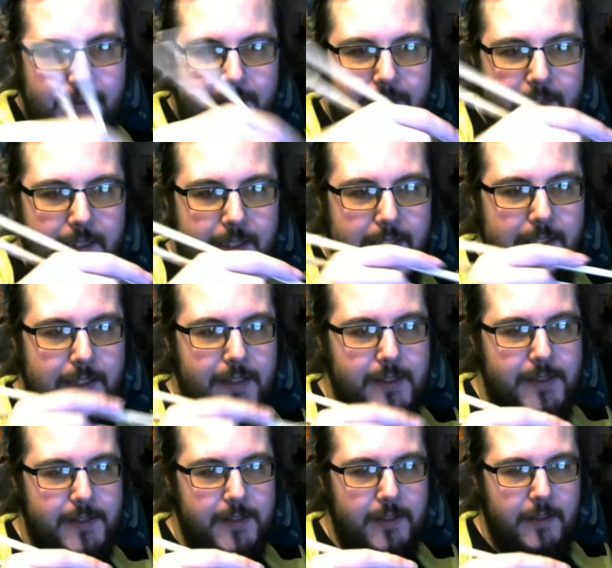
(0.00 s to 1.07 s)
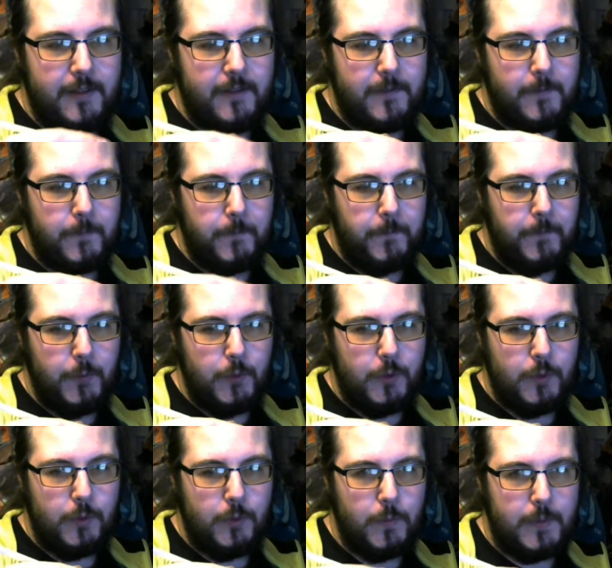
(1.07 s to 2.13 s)
these feel
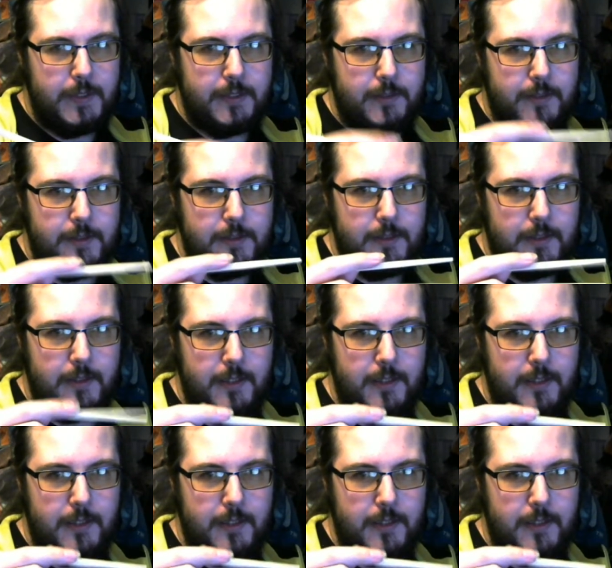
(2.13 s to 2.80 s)
quite nice in the